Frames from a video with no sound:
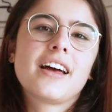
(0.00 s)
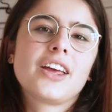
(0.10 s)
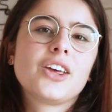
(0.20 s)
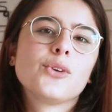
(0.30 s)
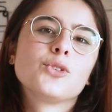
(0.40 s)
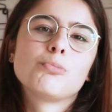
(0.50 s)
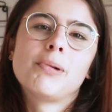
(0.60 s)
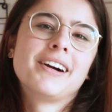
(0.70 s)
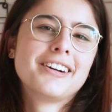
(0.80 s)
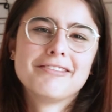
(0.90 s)
a huge
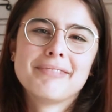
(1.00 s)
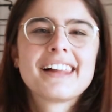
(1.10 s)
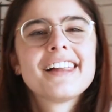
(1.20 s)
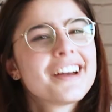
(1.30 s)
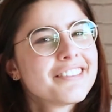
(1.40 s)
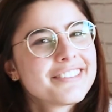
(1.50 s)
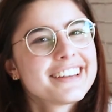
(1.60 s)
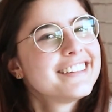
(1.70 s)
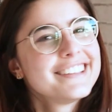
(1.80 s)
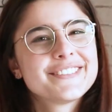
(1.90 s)
part of my life
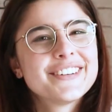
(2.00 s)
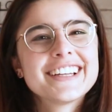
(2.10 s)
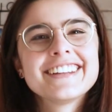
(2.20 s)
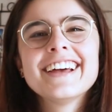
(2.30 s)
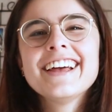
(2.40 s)
at this point.